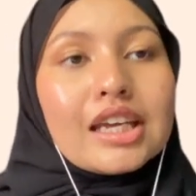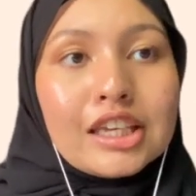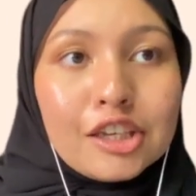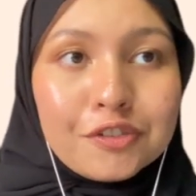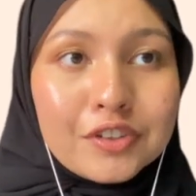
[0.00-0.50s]

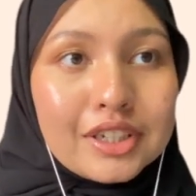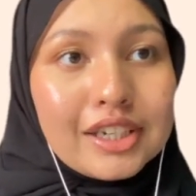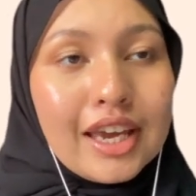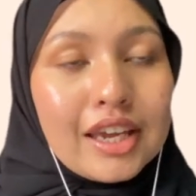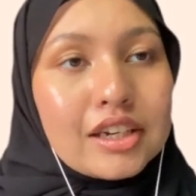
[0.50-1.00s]
If
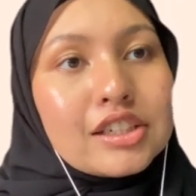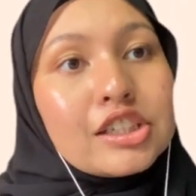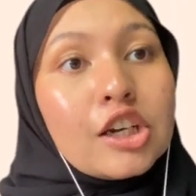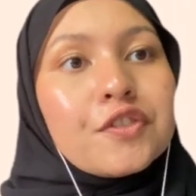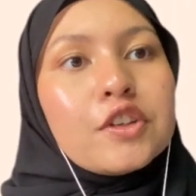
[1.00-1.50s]
the
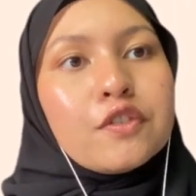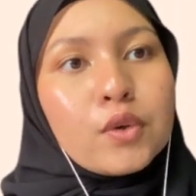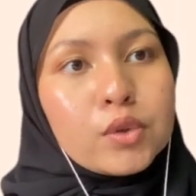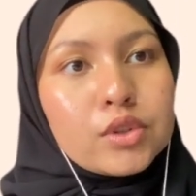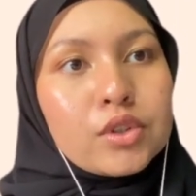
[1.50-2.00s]
energy of the
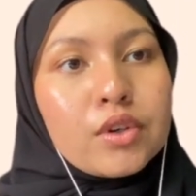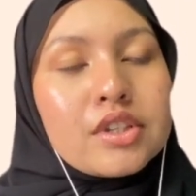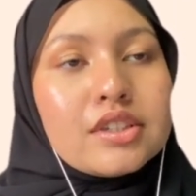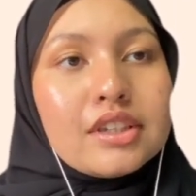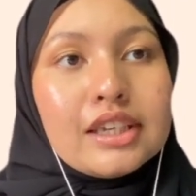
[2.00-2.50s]

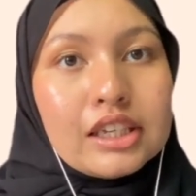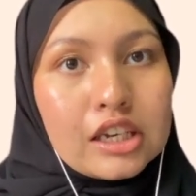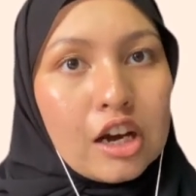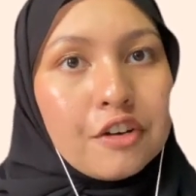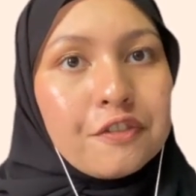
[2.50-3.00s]
photons
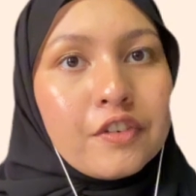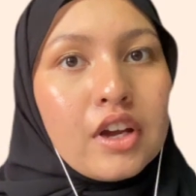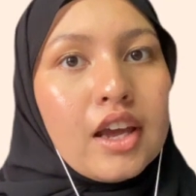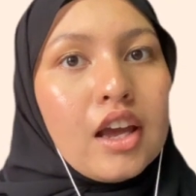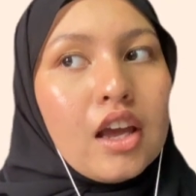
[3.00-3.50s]
enough,
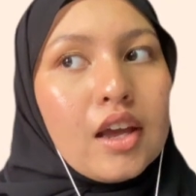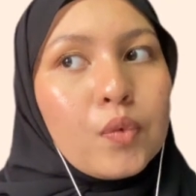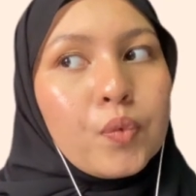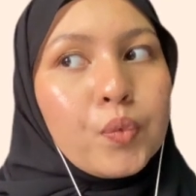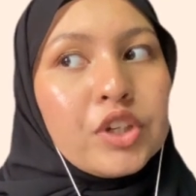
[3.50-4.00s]

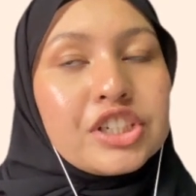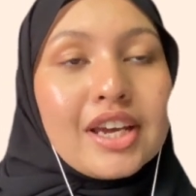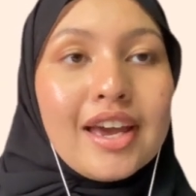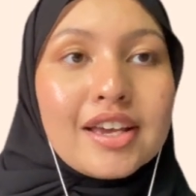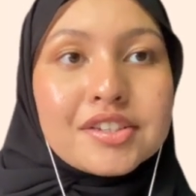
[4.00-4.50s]
which
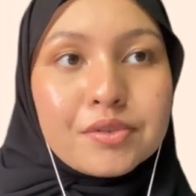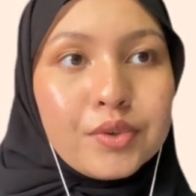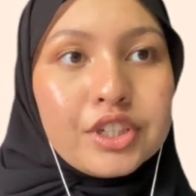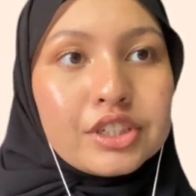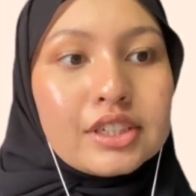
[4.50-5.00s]
has
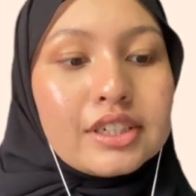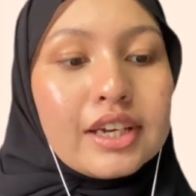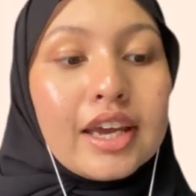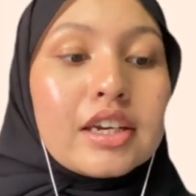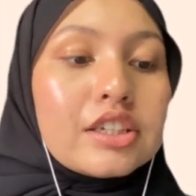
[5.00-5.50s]
reached
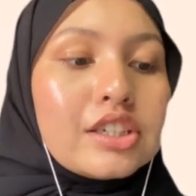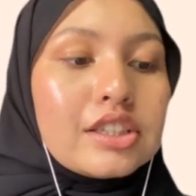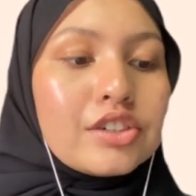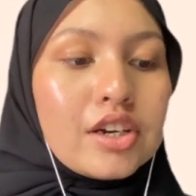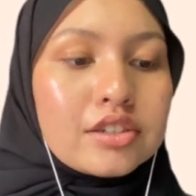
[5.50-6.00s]
the
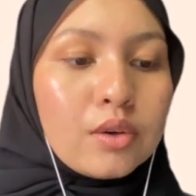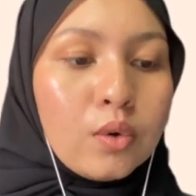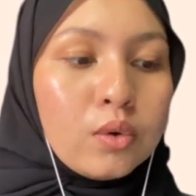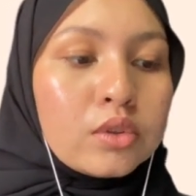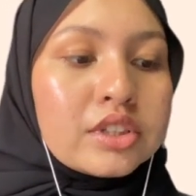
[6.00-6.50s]
energy
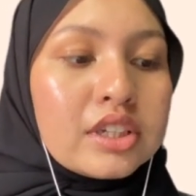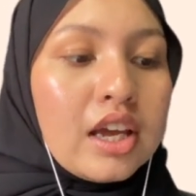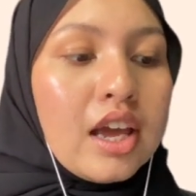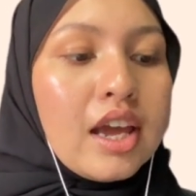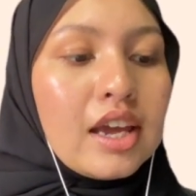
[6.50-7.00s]
threshold,
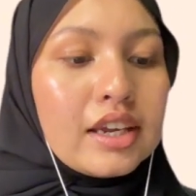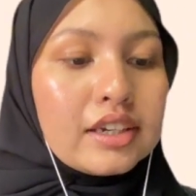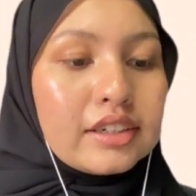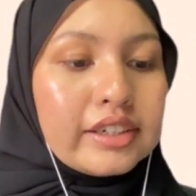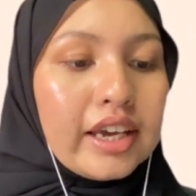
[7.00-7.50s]

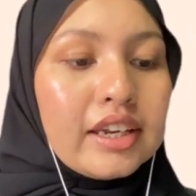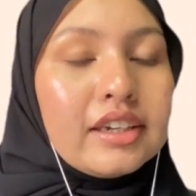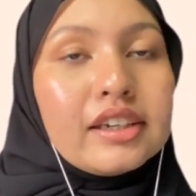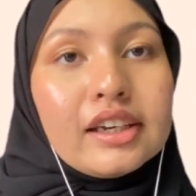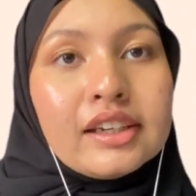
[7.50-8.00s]

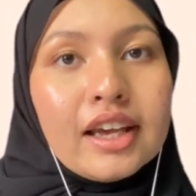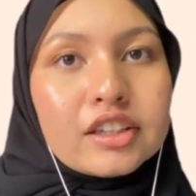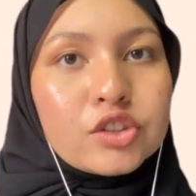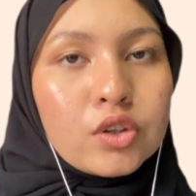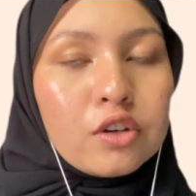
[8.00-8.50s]
then the
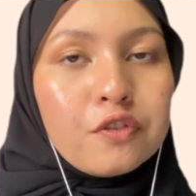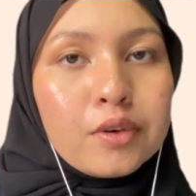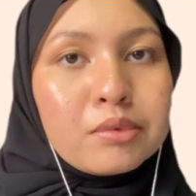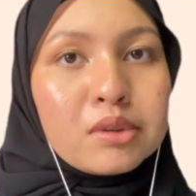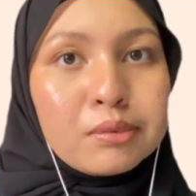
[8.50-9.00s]
electron
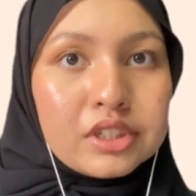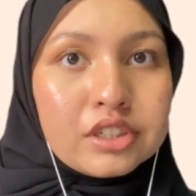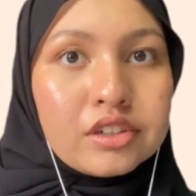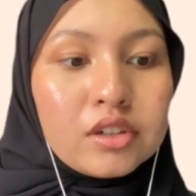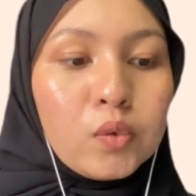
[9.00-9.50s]
from the
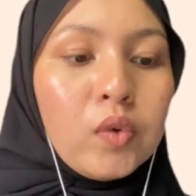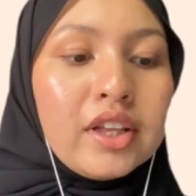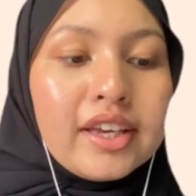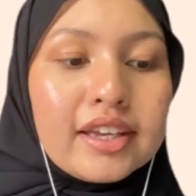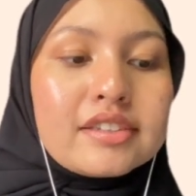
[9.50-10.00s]
material
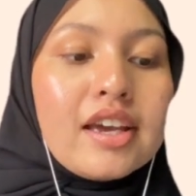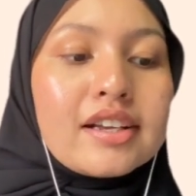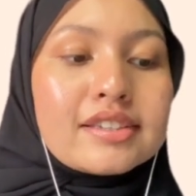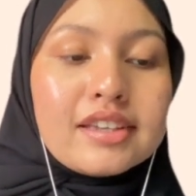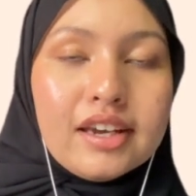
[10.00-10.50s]
will get
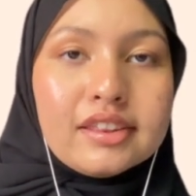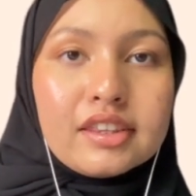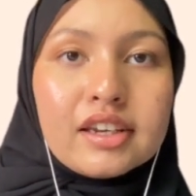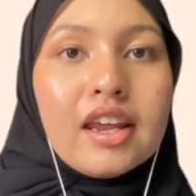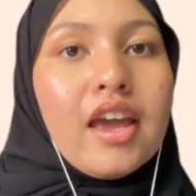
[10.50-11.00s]

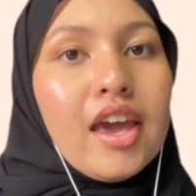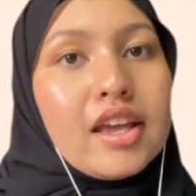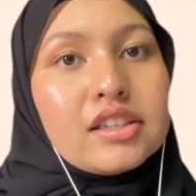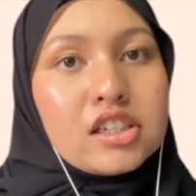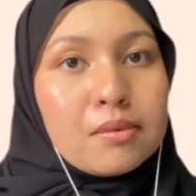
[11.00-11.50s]
excited
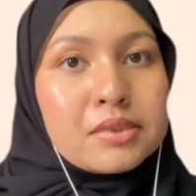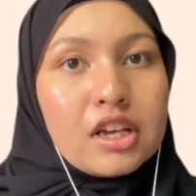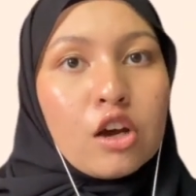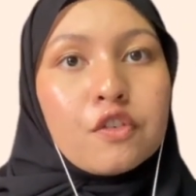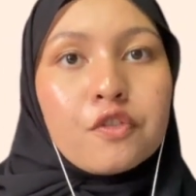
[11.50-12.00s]
and
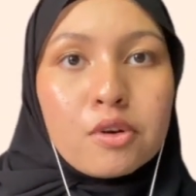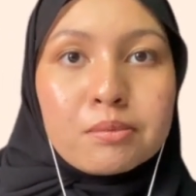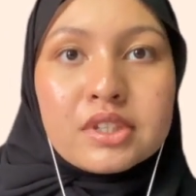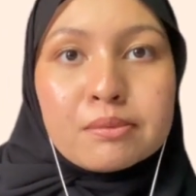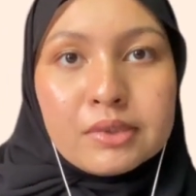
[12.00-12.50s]
jumps out
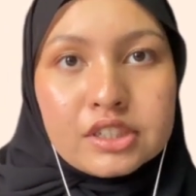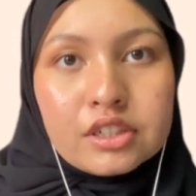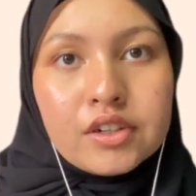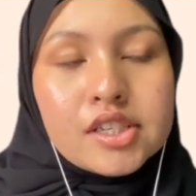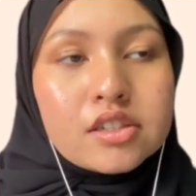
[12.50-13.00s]
from the material